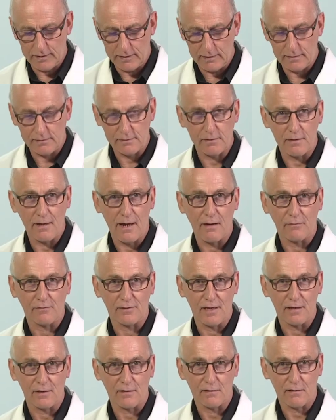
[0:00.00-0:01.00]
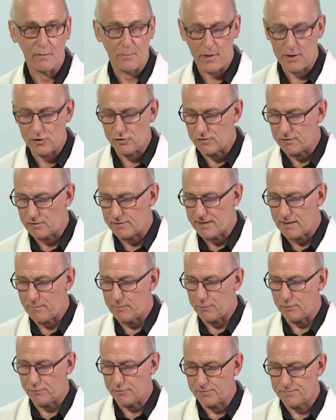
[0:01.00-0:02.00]
need to now test the patient
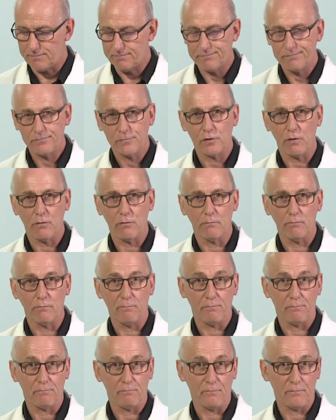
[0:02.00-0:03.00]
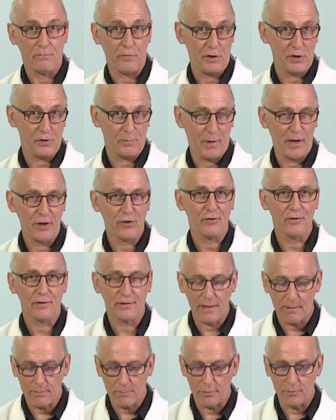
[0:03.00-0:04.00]
samples. So for each patient
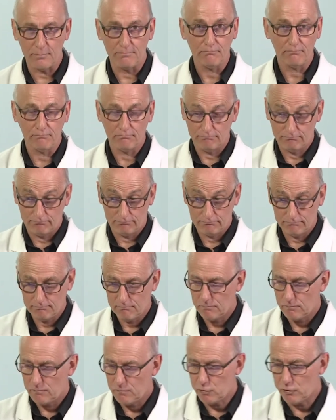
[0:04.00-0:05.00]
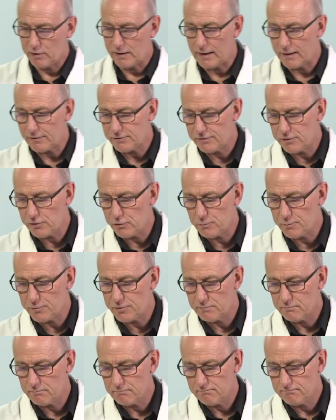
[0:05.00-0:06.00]
sample, 3 glass
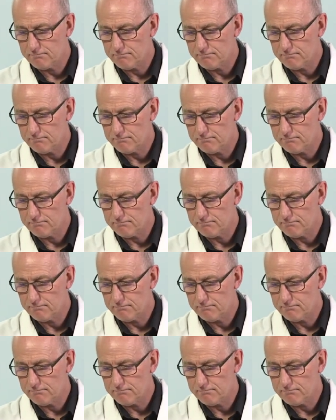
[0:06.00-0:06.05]
tubes